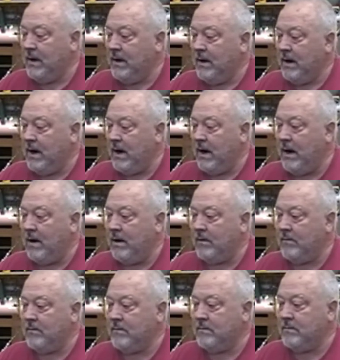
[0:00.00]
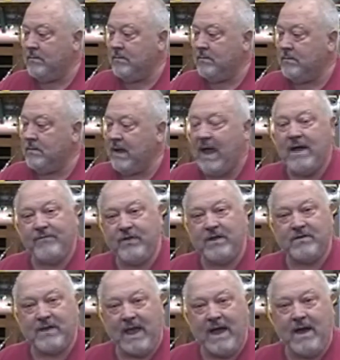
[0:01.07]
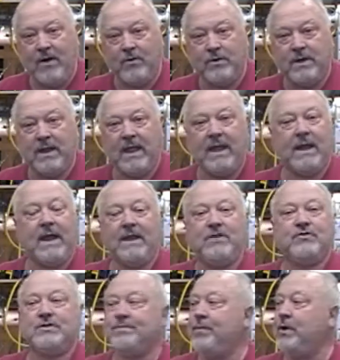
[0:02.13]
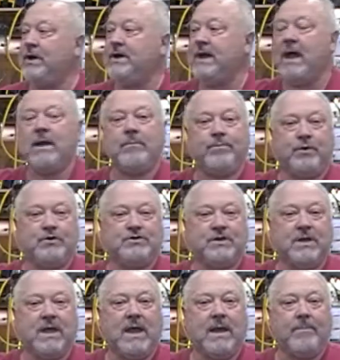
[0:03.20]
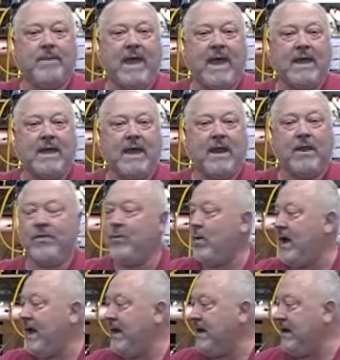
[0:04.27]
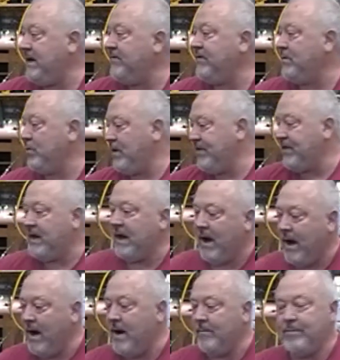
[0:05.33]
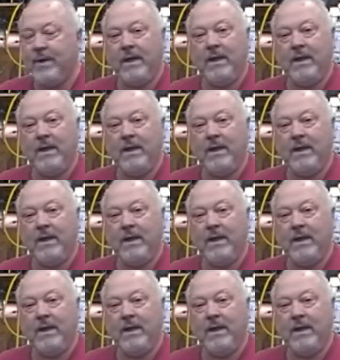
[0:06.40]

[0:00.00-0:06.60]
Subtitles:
have this out, and I can just put it down and push it kind of back out of the way, even with it up.